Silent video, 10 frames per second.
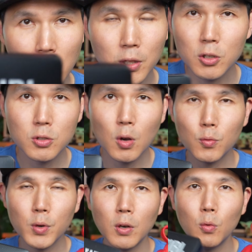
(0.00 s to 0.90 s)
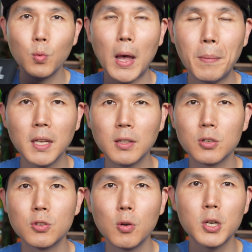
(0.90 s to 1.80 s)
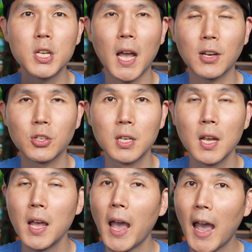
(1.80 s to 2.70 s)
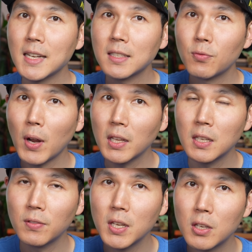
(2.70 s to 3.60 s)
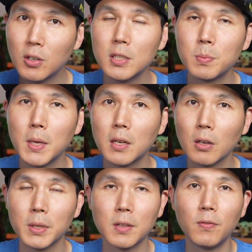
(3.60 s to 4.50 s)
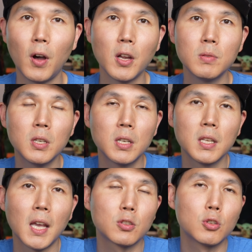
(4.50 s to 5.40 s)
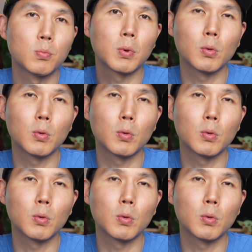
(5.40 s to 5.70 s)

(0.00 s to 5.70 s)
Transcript: There's no real webbing, there's no protection, and it's a relatively good speaker, but the volume couldn't get super